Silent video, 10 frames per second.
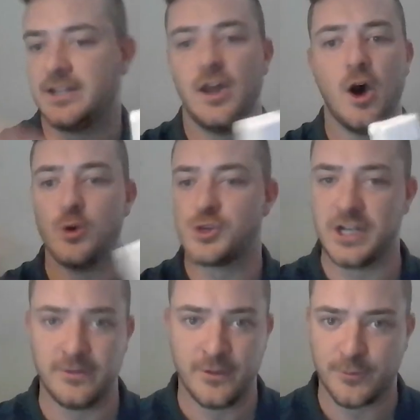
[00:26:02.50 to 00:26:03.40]
That's an
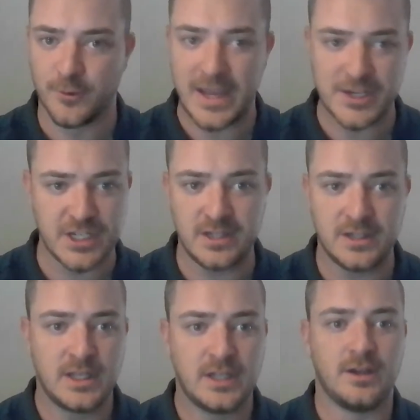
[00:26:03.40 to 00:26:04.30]
ocean of
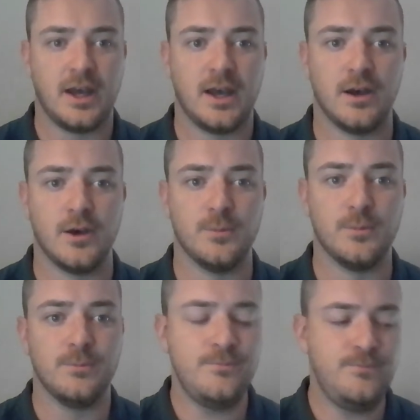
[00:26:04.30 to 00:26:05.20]
information.
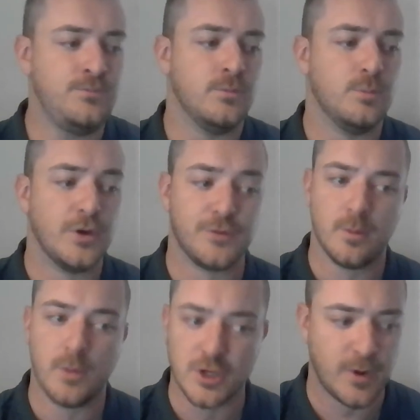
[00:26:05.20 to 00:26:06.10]
But for
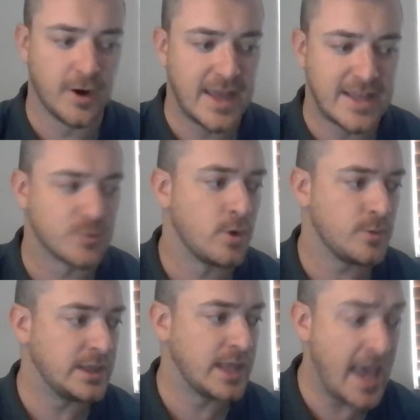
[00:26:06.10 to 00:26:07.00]
the most part, that's
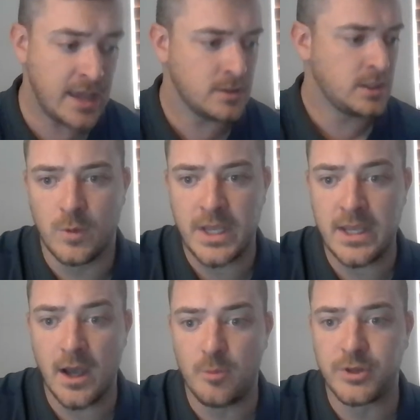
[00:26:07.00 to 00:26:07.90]
what we lay.
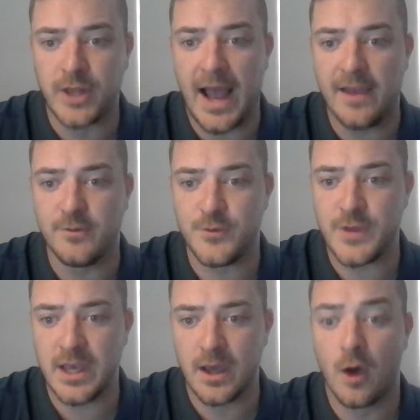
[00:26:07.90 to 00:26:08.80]
We apply
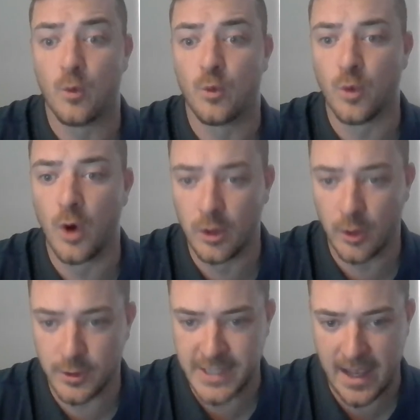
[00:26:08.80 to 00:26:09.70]
via a roller